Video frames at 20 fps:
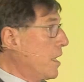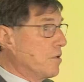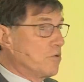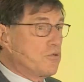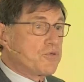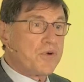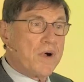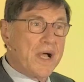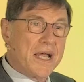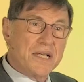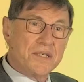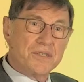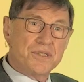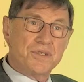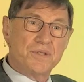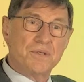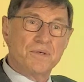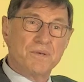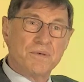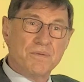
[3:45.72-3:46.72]
trying
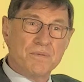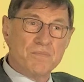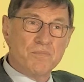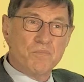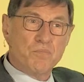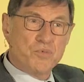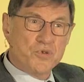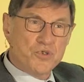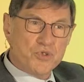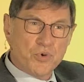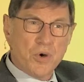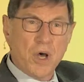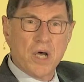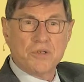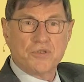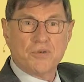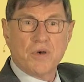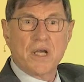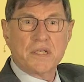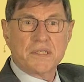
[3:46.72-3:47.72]
to
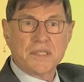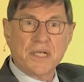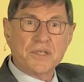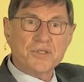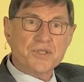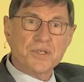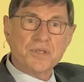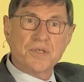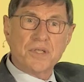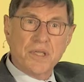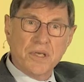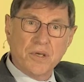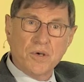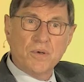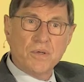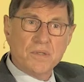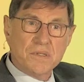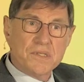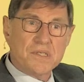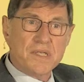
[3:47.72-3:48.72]
draw attention to the
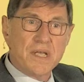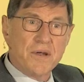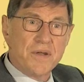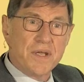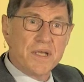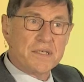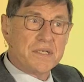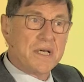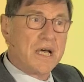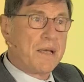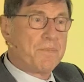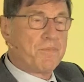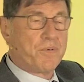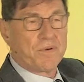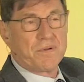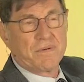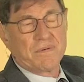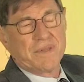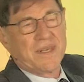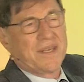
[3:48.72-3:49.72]
old stereotype,
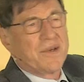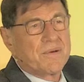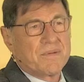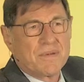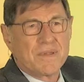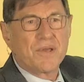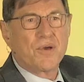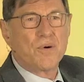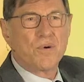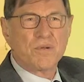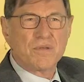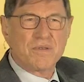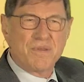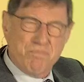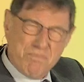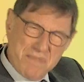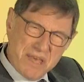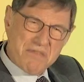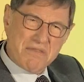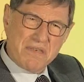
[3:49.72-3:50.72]
or the old
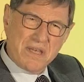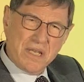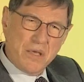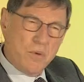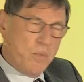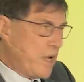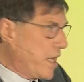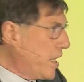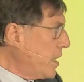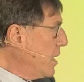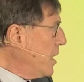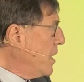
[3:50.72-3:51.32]
myth anyway,